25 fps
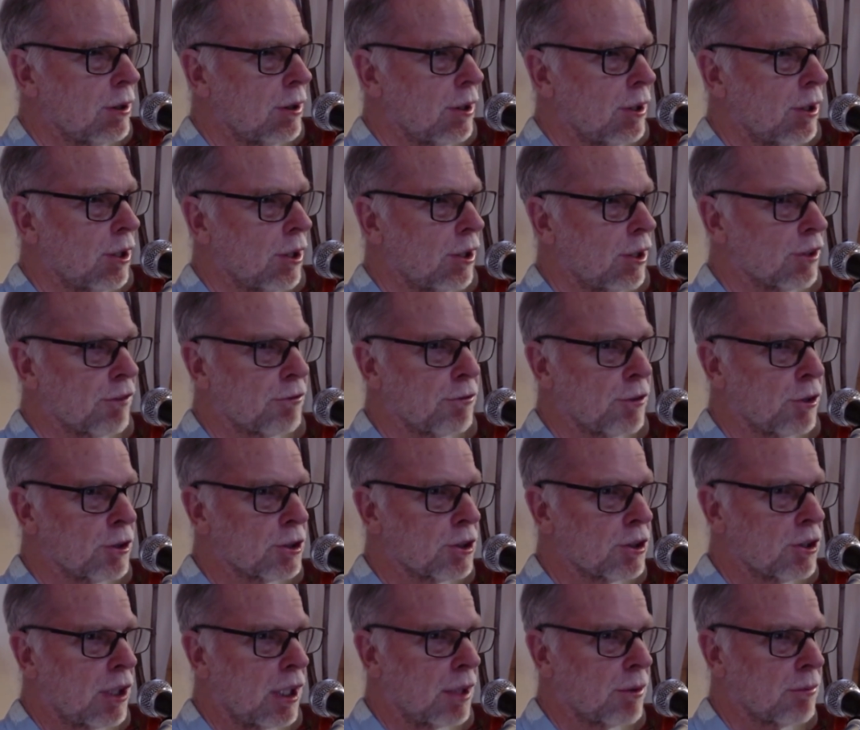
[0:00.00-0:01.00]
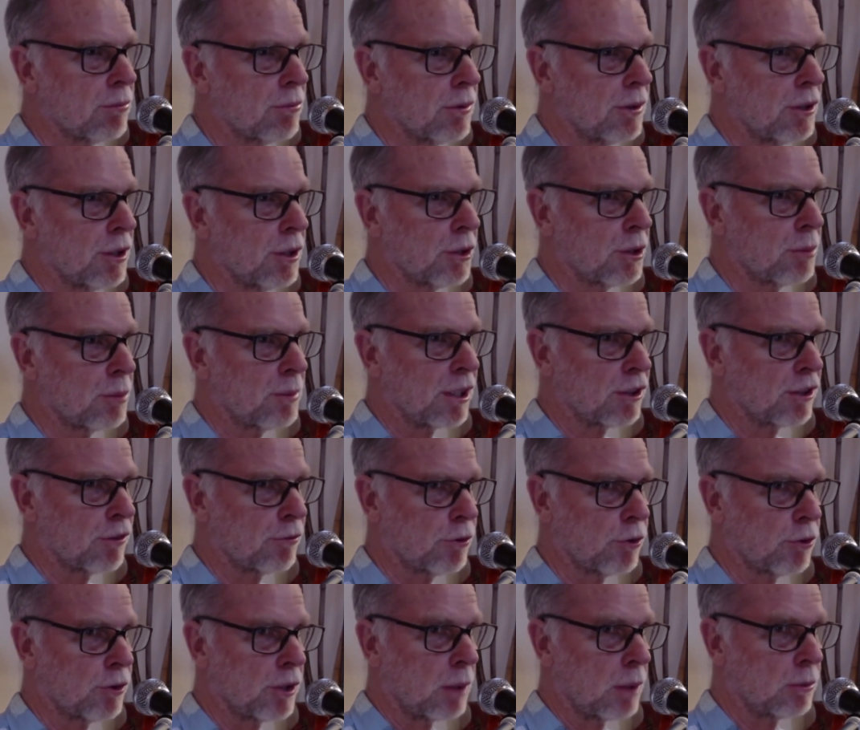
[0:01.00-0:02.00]
on the first night, we learned about the
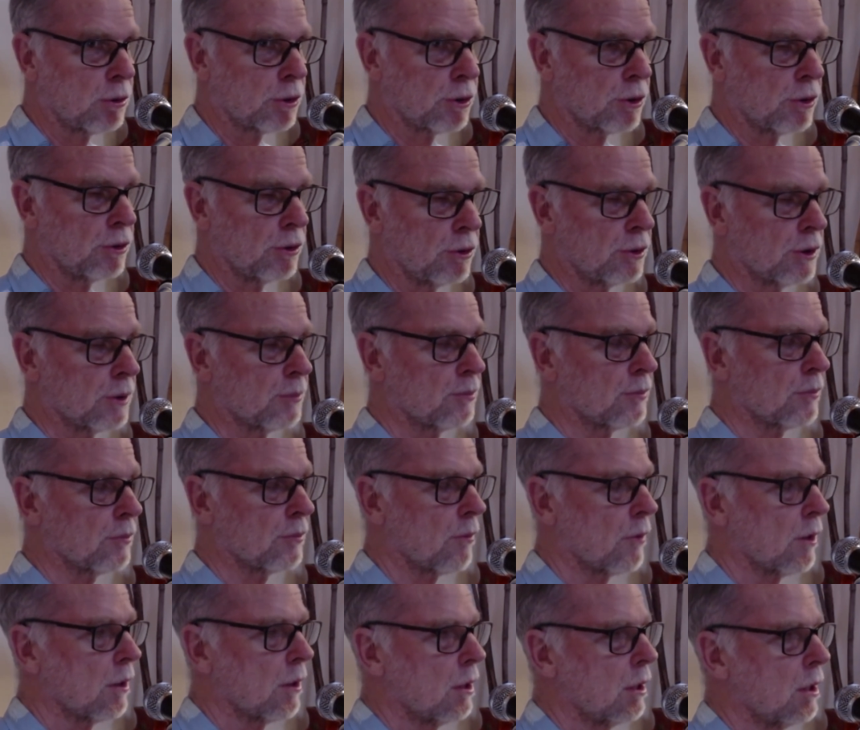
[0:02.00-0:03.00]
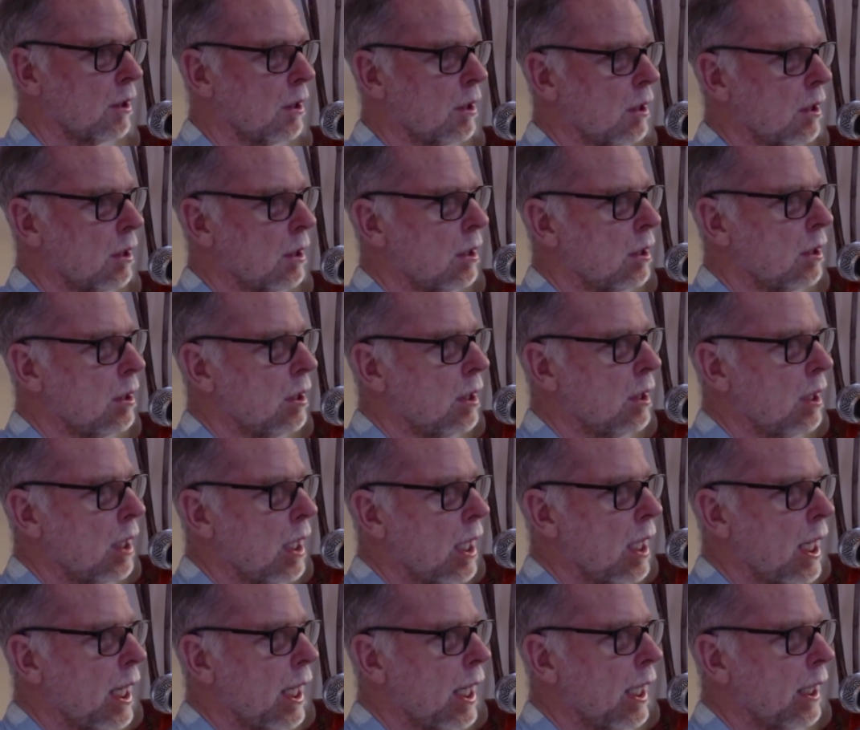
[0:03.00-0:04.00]
Four Noble Truths.
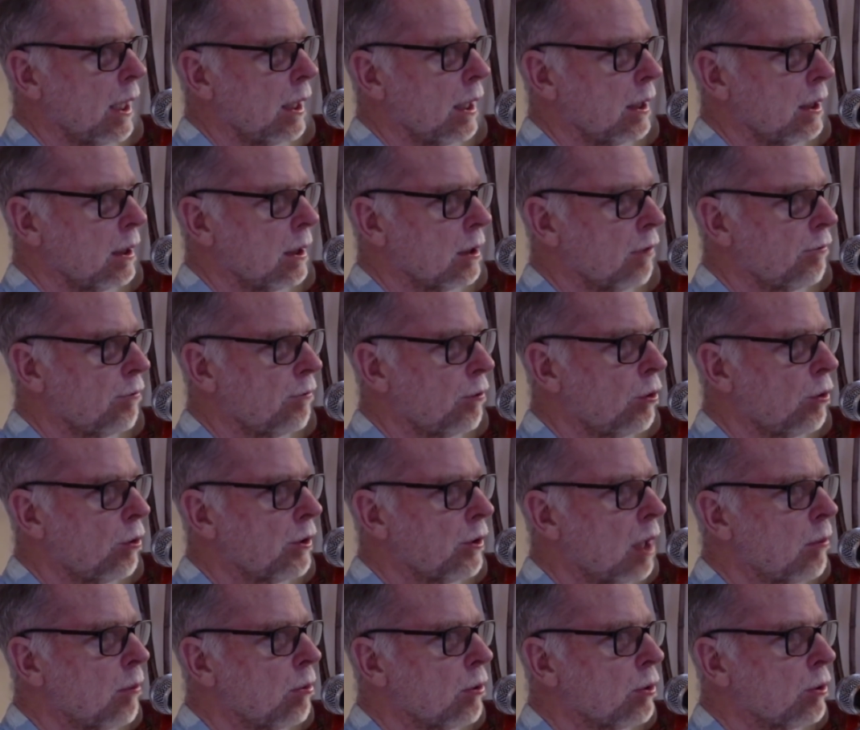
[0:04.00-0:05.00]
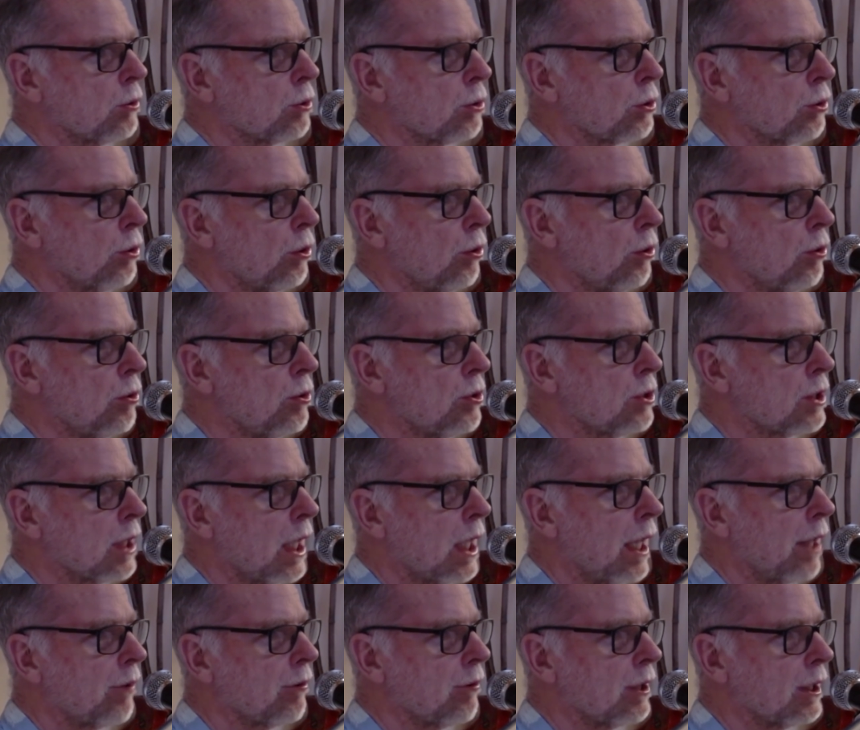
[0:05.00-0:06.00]
The Four Noble Truths
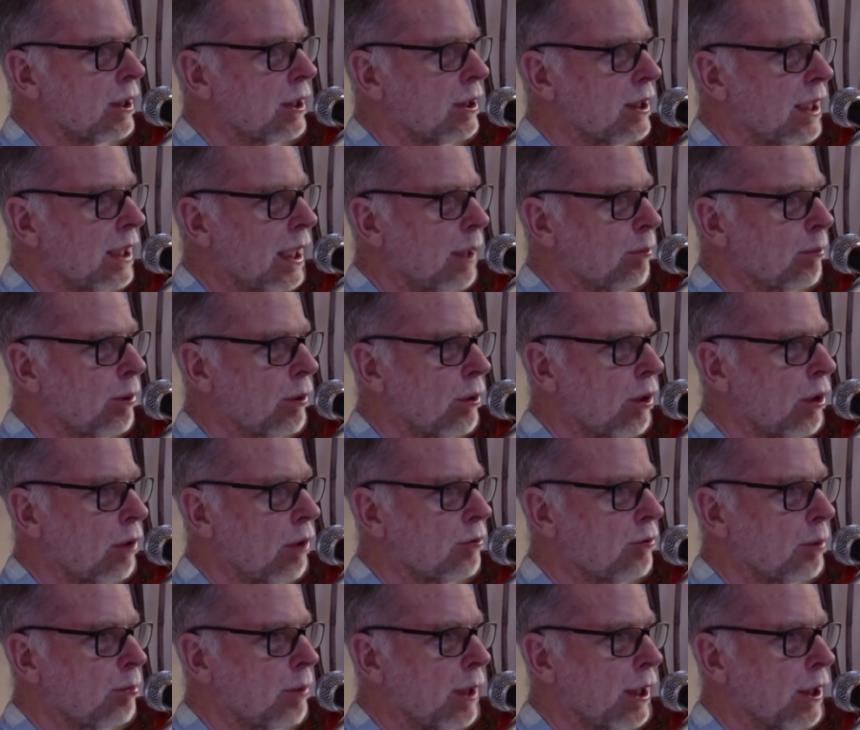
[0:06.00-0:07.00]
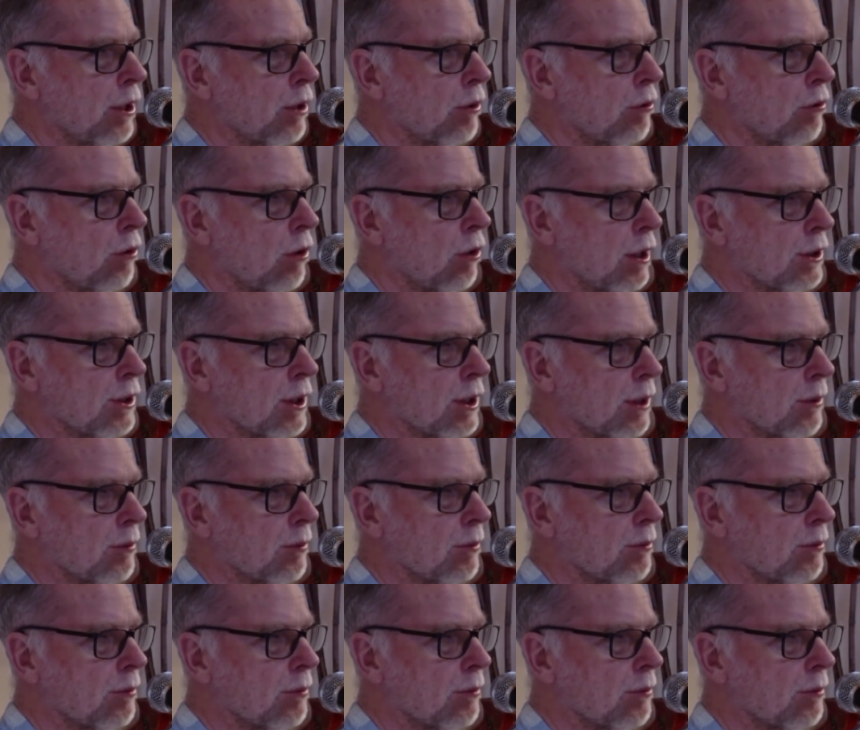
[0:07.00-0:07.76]
are an example of dependent arising.